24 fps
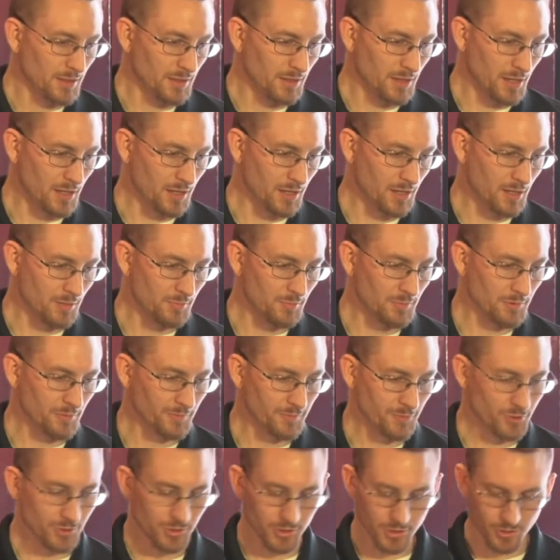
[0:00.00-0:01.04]
The
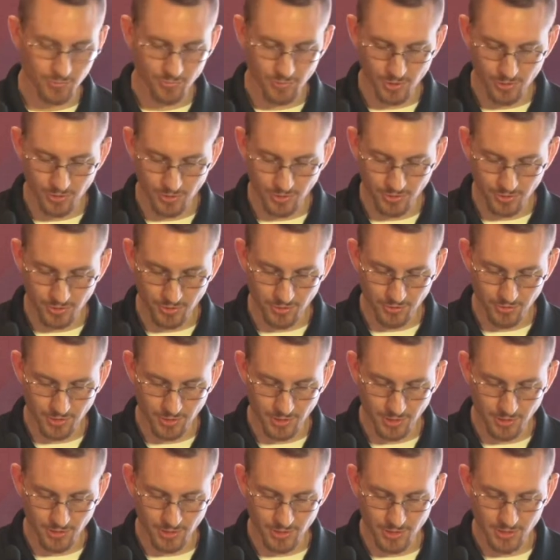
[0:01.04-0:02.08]
first thing we're going to do
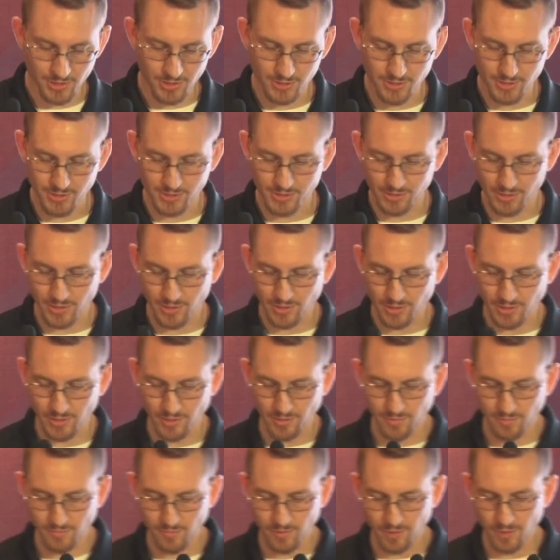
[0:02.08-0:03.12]
here is set an
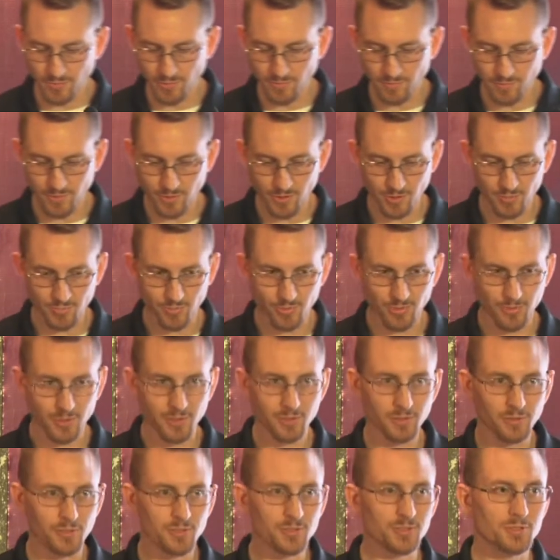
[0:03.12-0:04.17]
environment variable
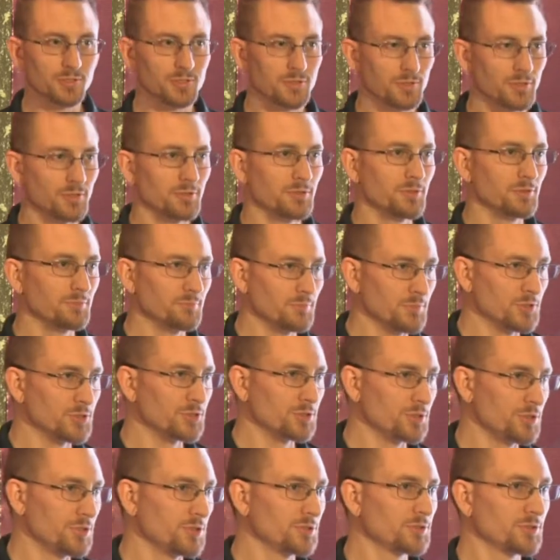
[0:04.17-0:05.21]
that lists the
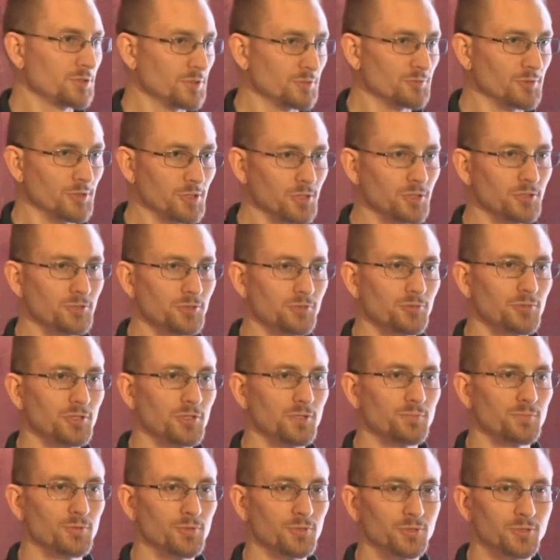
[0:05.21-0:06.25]
machines that are running
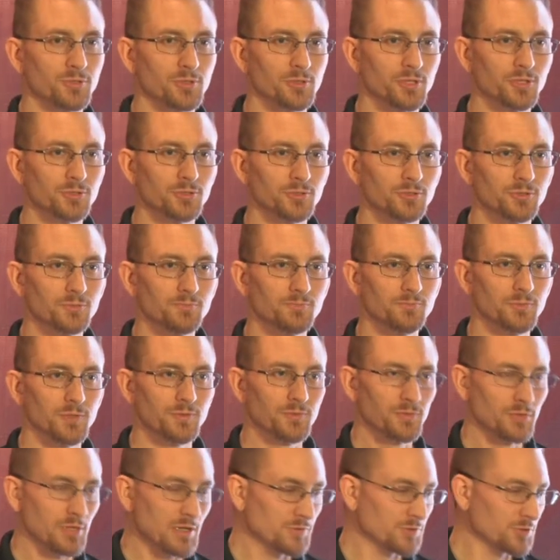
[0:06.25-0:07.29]
Zookeeper in your cluster.
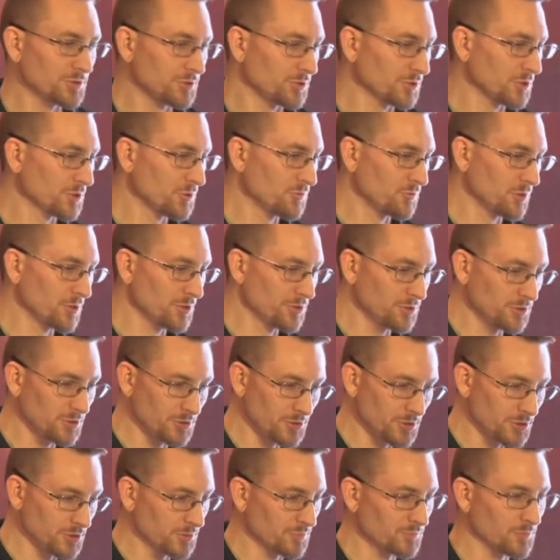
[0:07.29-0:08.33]
If you have a single one, you
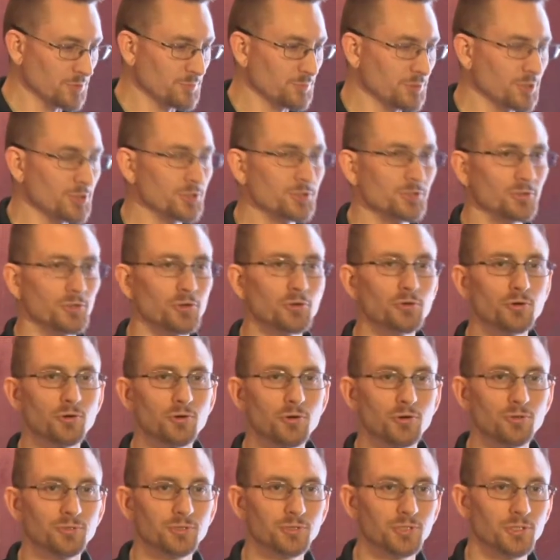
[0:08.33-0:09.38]
just replace
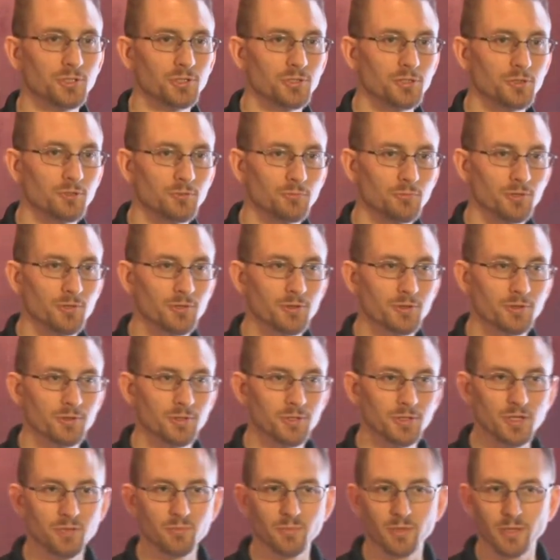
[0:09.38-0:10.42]
localhost here with the
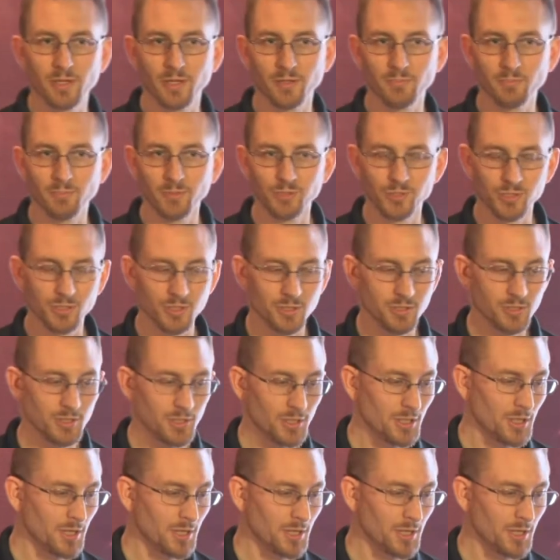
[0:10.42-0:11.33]
name of that machine.